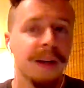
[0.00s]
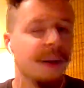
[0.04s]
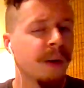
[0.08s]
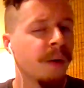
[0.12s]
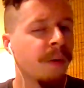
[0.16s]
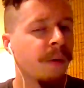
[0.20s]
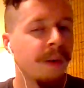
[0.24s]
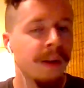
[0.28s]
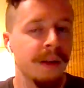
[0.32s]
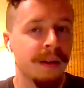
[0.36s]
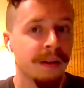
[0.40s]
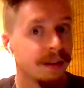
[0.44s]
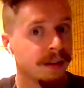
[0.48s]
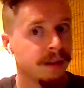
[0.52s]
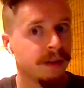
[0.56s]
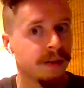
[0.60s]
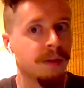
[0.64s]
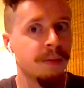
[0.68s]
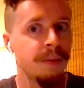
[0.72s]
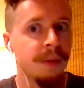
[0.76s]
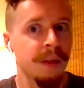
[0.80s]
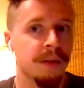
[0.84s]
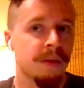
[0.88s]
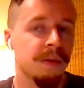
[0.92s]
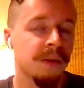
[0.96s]
You don't want to lean too
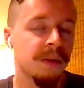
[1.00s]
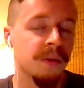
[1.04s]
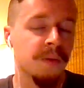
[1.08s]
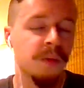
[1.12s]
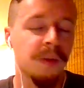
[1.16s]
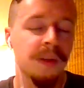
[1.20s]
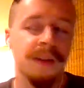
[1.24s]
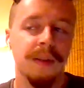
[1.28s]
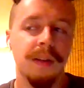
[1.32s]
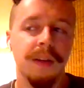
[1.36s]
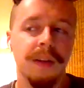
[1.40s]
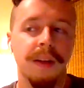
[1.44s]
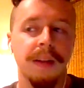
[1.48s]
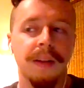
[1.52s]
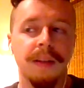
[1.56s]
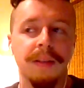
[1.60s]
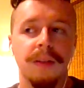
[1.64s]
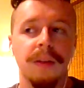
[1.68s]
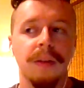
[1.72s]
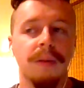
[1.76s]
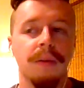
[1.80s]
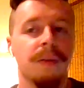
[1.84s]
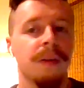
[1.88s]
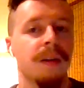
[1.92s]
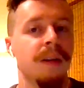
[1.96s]
much towards one side,
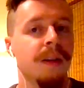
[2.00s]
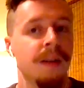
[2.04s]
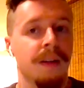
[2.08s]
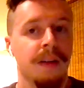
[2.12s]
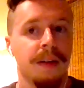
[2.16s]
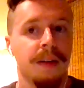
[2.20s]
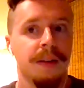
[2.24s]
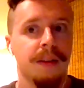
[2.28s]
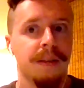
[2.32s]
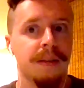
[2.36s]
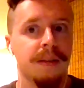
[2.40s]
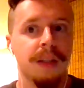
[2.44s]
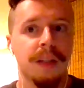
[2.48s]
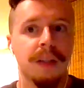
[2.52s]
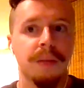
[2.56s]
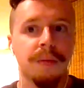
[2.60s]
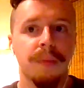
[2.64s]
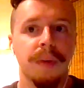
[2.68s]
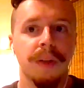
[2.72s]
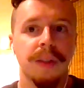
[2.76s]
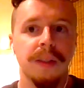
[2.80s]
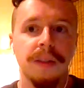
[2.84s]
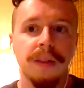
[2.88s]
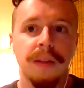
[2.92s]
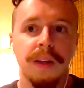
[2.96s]
so see as
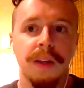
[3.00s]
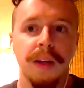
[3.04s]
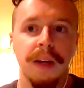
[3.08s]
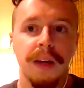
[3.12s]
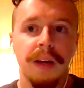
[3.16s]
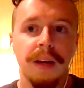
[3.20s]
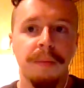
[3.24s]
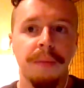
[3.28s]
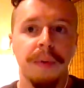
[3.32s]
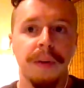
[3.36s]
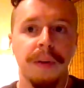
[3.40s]
much as you can.